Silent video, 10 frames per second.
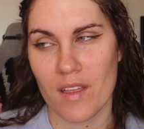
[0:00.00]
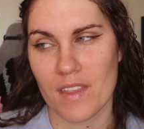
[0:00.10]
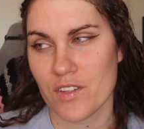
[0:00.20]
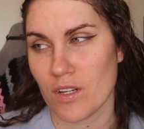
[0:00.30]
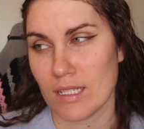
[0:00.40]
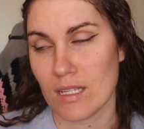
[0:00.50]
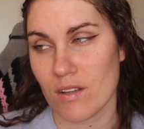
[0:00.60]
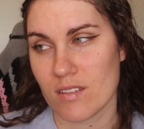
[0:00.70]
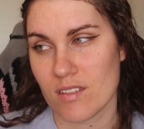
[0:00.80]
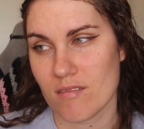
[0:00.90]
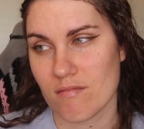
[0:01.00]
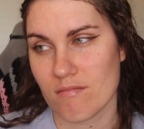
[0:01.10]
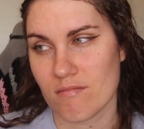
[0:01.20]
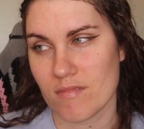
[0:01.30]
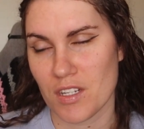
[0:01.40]
and then totally lost
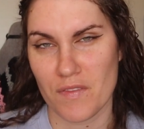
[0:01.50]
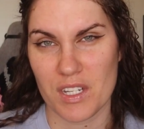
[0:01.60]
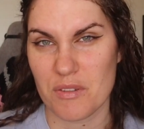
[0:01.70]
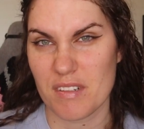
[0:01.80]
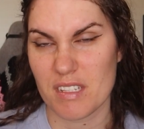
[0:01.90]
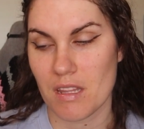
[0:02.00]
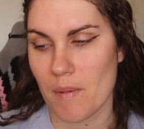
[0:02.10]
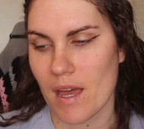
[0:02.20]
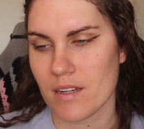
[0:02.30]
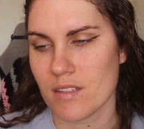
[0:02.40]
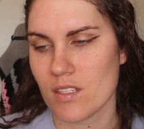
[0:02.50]
sort of interest in the pattern.